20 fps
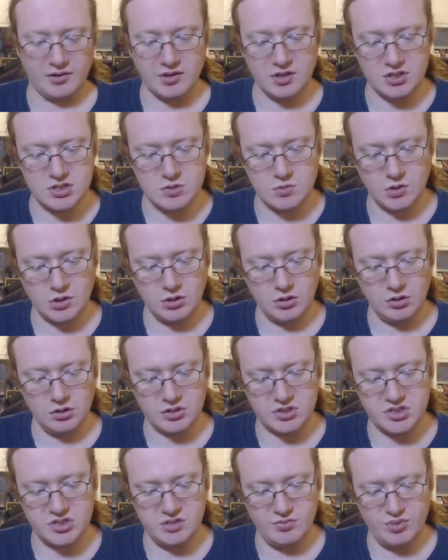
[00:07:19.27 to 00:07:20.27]
This one
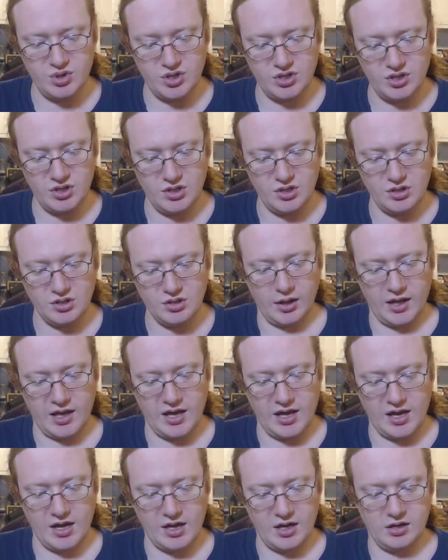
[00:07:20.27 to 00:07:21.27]
looks to be
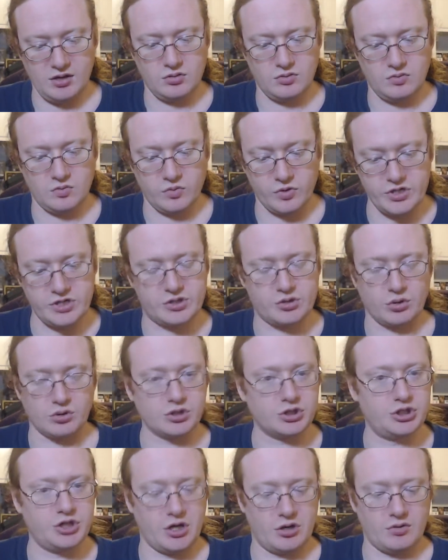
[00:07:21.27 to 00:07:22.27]
a resource
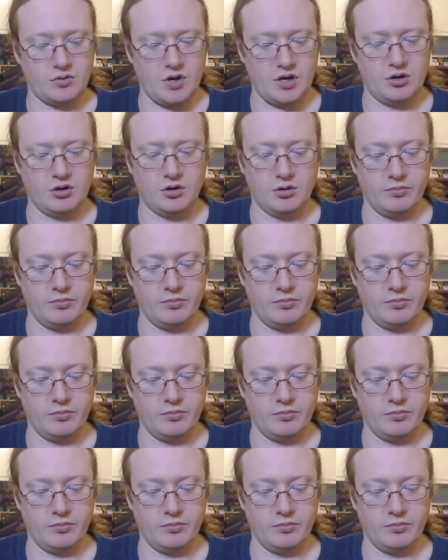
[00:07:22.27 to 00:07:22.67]
generator,